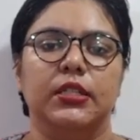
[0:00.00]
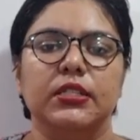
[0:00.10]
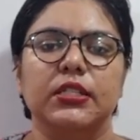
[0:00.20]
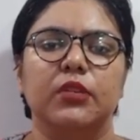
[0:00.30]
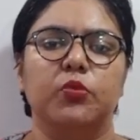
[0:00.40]

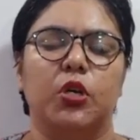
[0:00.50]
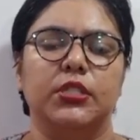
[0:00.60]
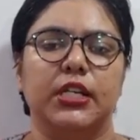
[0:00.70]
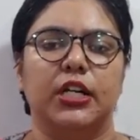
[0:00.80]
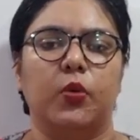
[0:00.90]
This
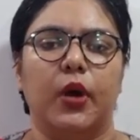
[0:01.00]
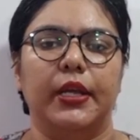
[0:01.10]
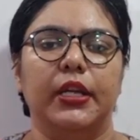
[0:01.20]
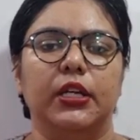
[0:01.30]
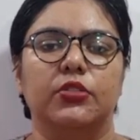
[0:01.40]
involves
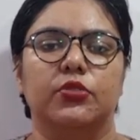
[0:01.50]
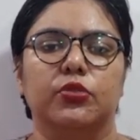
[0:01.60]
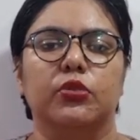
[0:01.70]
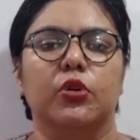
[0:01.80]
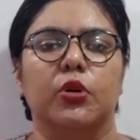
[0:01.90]
acquiring
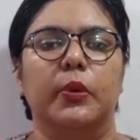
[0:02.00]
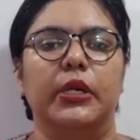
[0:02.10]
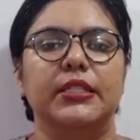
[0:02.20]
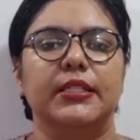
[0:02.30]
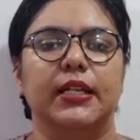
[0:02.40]
control
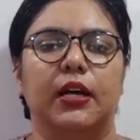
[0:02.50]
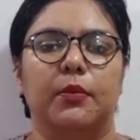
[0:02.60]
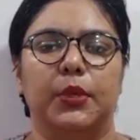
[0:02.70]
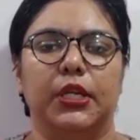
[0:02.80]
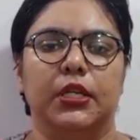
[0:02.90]
over a sick
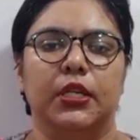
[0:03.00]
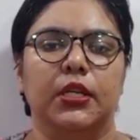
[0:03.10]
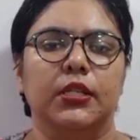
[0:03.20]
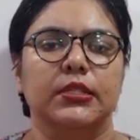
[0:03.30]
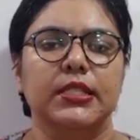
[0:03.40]
company.
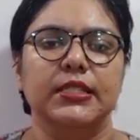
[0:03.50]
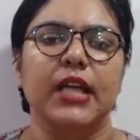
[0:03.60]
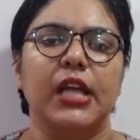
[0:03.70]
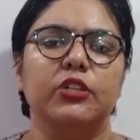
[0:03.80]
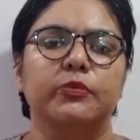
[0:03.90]
This
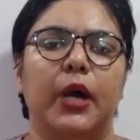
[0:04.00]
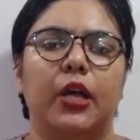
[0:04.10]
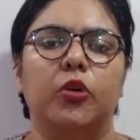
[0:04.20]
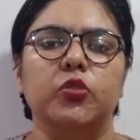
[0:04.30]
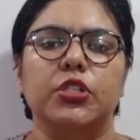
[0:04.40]
kind of
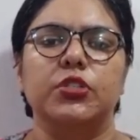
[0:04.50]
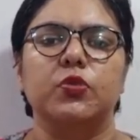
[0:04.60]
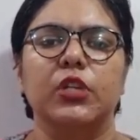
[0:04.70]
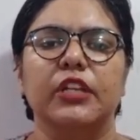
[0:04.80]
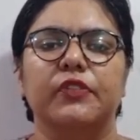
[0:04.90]
buyout is
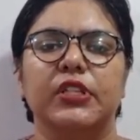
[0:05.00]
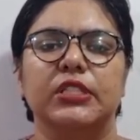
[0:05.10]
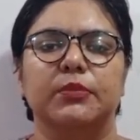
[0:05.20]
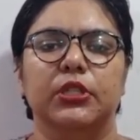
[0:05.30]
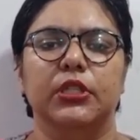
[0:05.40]
only
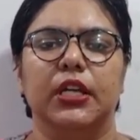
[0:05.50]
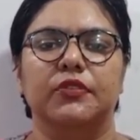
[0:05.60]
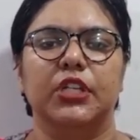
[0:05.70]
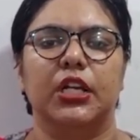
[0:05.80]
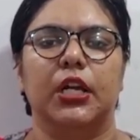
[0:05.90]
feasible
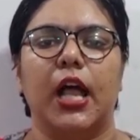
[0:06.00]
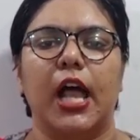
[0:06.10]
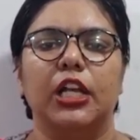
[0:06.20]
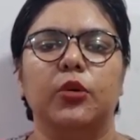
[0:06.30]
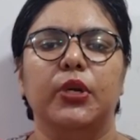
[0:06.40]
if there are
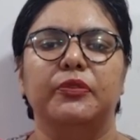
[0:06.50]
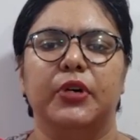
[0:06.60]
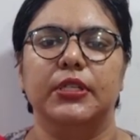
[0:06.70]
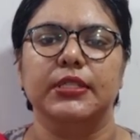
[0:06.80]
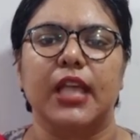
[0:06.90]
adequate
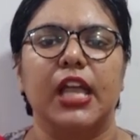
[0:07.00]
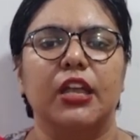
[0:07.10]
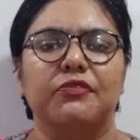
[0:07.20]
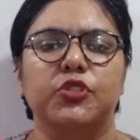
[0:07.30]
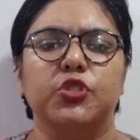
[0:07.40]
funds
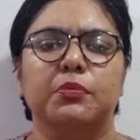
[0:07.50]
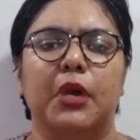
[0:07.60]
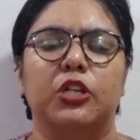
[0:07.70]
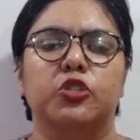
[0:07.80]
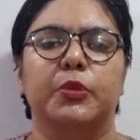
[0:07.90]
and efficient
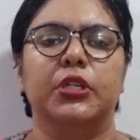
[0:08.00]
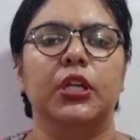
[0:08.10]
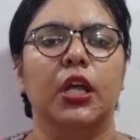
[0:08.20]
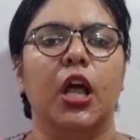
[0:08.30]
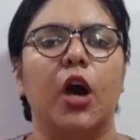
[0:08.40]

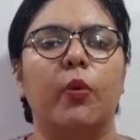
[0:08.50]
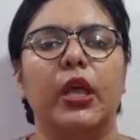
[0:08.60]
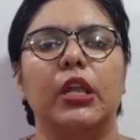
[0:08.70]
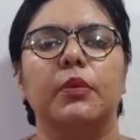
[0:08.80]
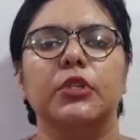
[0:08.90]
management
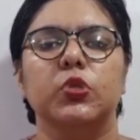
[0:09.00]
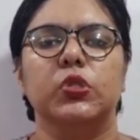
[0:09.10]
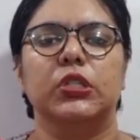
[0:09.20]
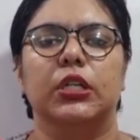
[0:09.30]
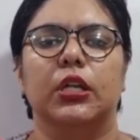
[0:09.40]
available
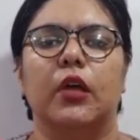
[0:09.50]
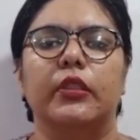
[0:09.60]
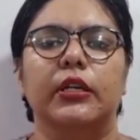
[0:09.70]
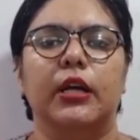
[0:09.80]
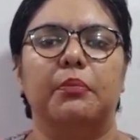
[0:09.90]
to turn
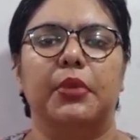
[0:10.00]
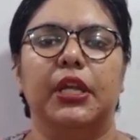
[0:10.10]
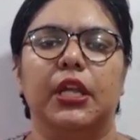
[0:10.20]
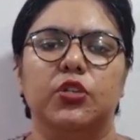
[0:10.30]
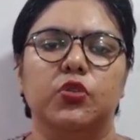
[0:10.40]
around the
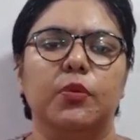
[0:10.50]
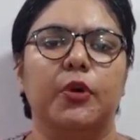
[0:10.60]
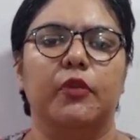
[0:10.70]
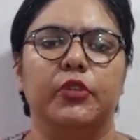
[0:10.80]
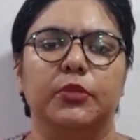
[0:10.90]
company into a
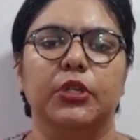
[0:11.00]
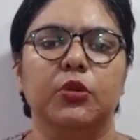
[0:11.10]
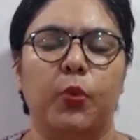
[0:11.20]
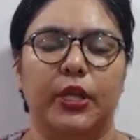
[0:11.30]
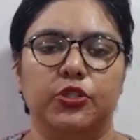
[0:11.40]
profitable
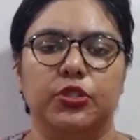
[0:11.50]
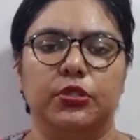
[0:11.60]
venture.